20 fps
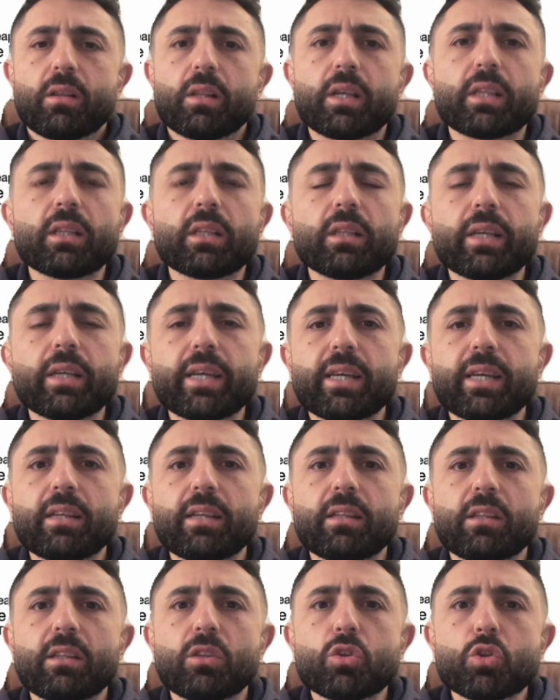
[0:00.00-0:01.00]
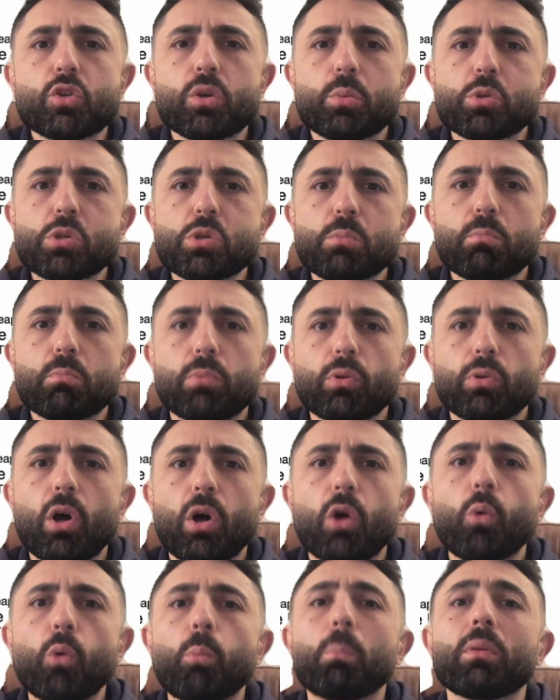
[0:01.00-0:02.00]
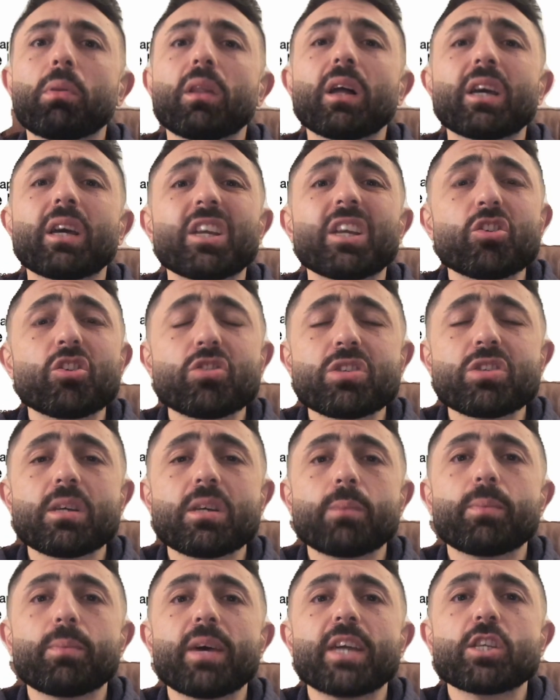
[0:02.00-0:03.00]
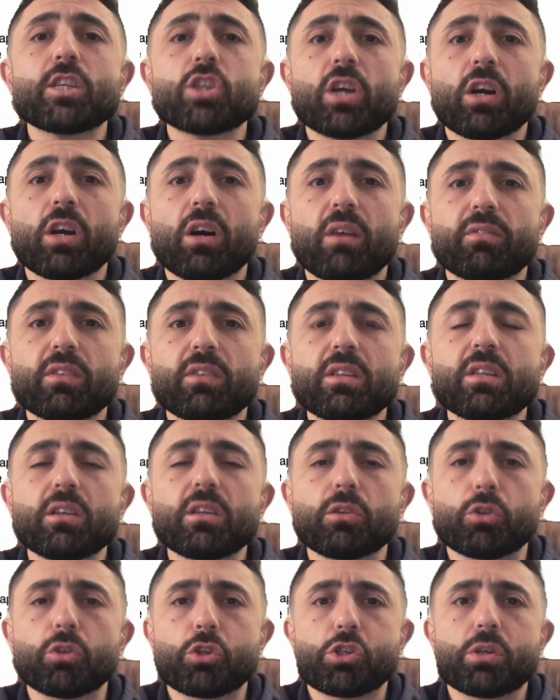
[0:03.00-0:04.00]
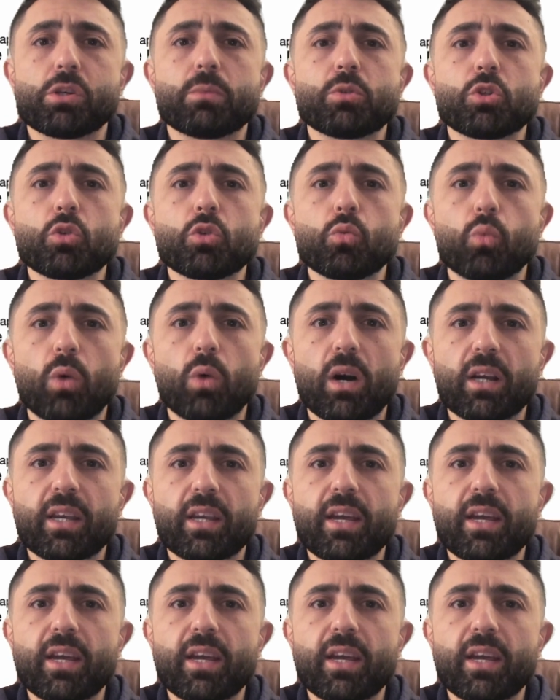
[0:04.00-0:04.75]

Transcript: click the link in the description below, plug in your zip, and check off the dealerships you want